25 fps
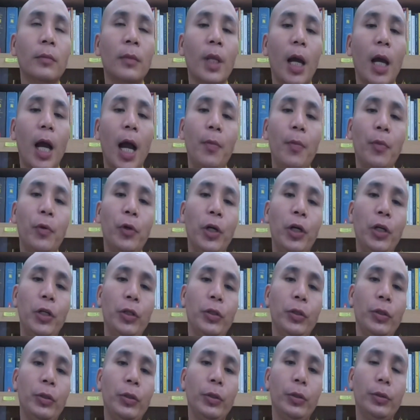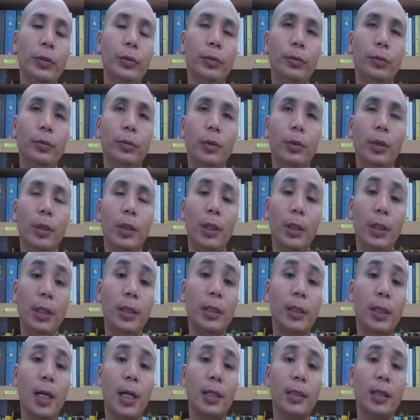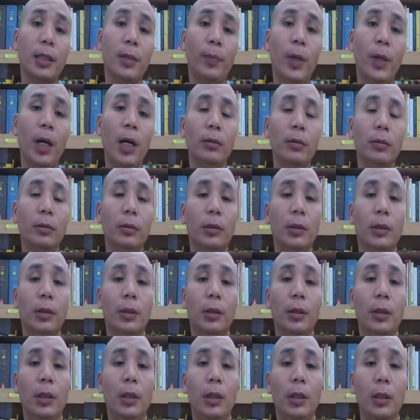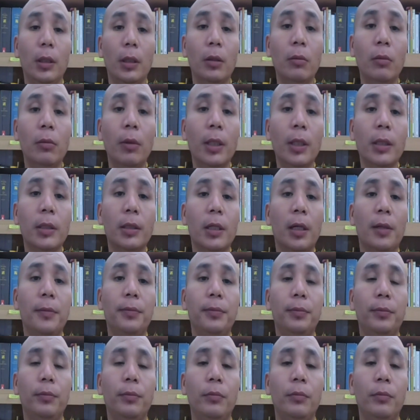I'm going to discuss about the words of